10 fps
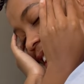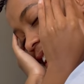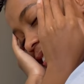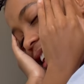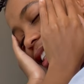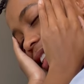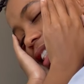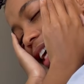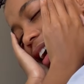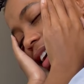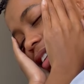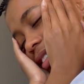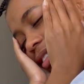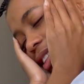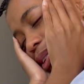I'm literally
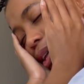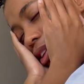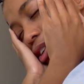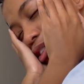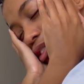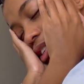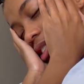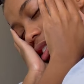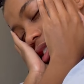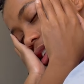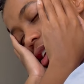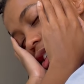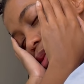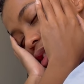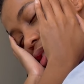saying, you are the universe, and
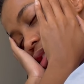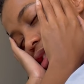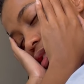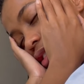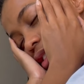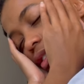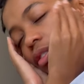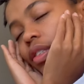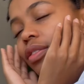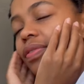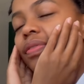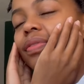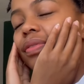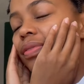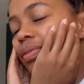God wrote through the universe. Mm-hmm.
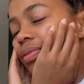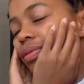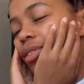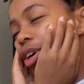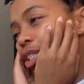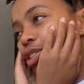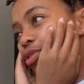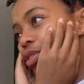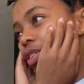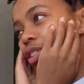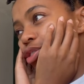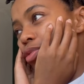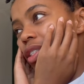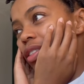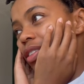Ask for the things you
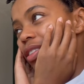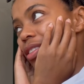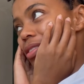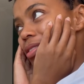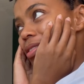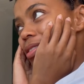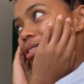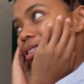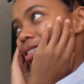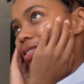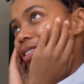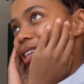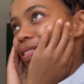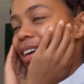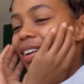want. But
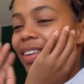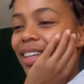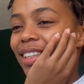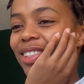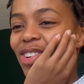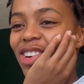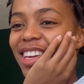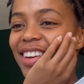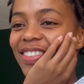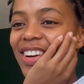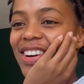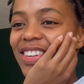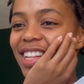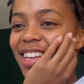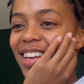I'm now like talking
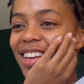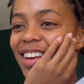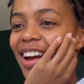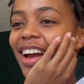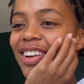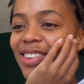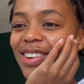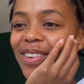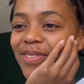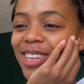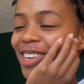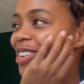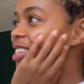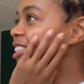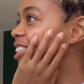about like, I grew up in a
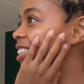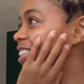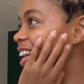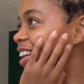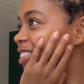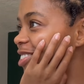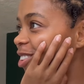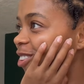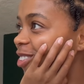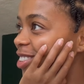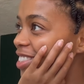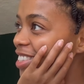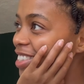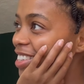Christian household.